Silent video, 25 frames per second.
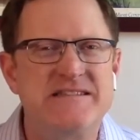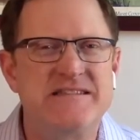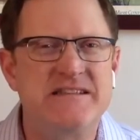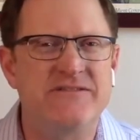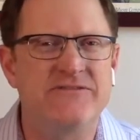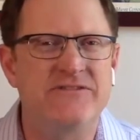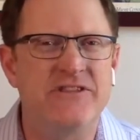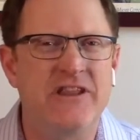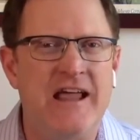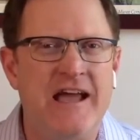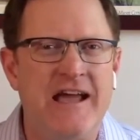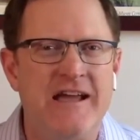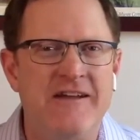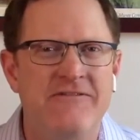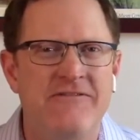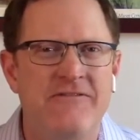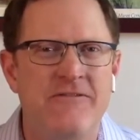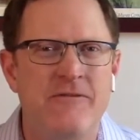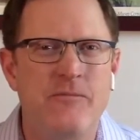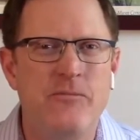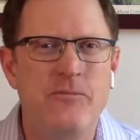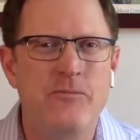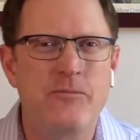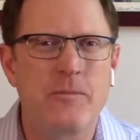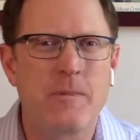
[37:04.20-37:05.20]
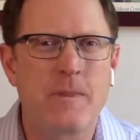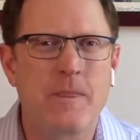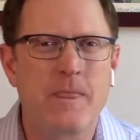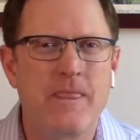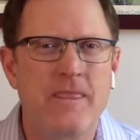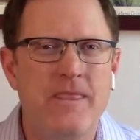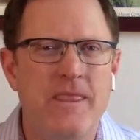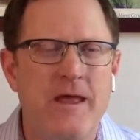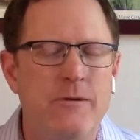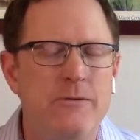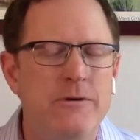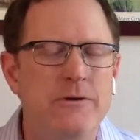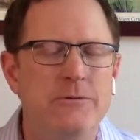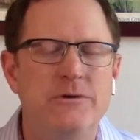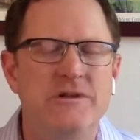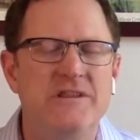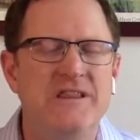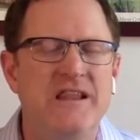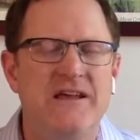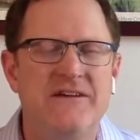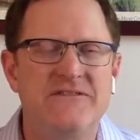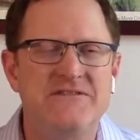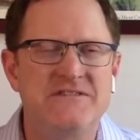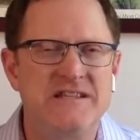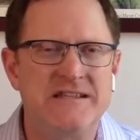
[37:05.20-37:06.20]
of life that we would
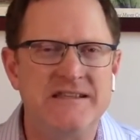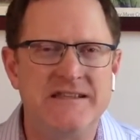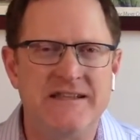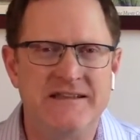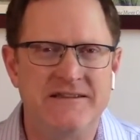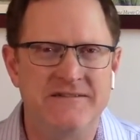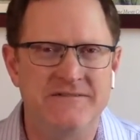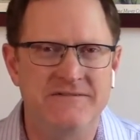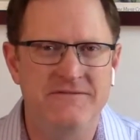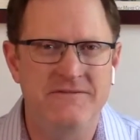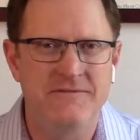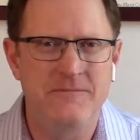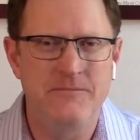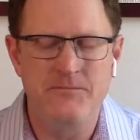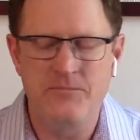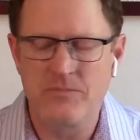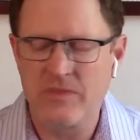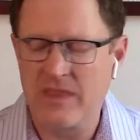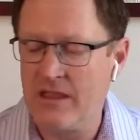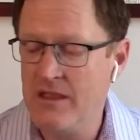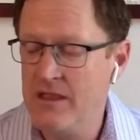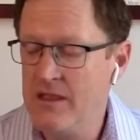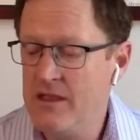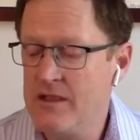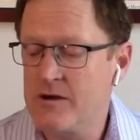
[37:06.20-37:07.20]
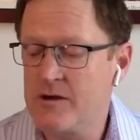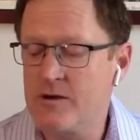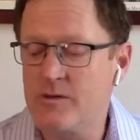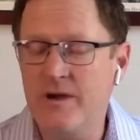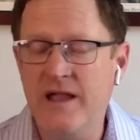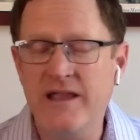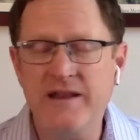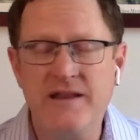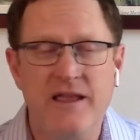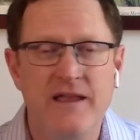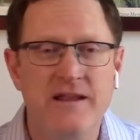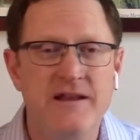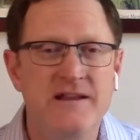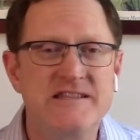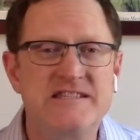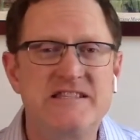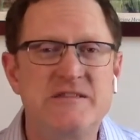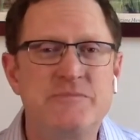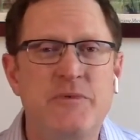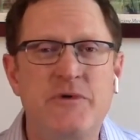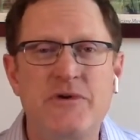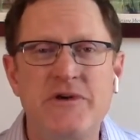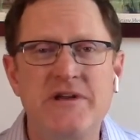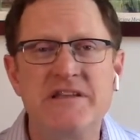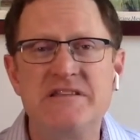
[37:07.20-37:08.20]
love to live, create an
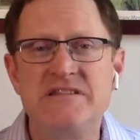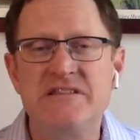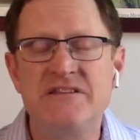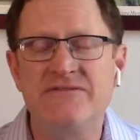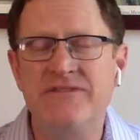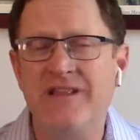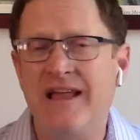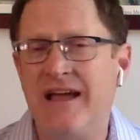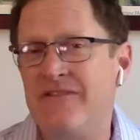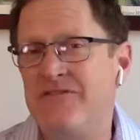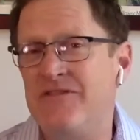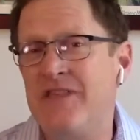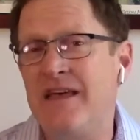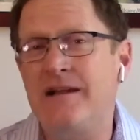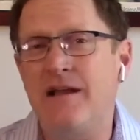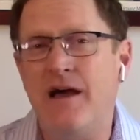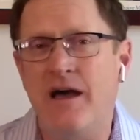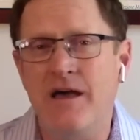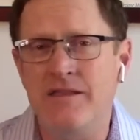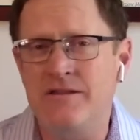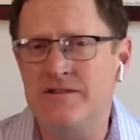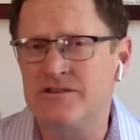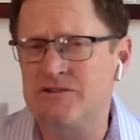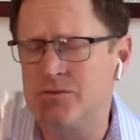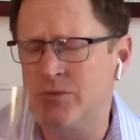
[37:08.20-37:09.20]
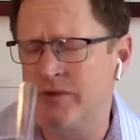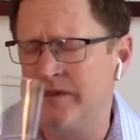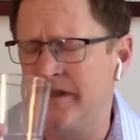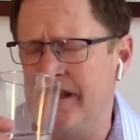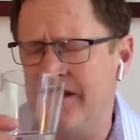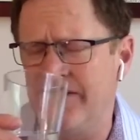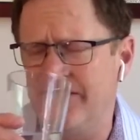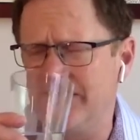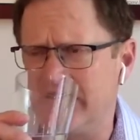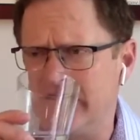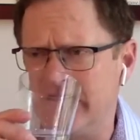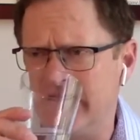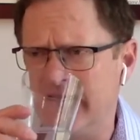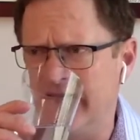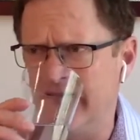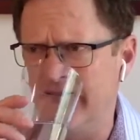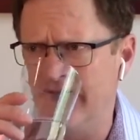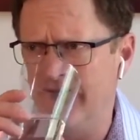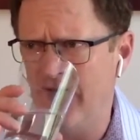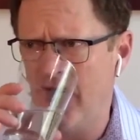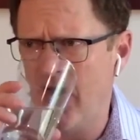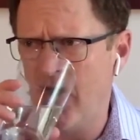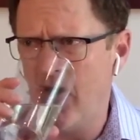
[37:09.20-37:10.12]
experience of life that others would love to live.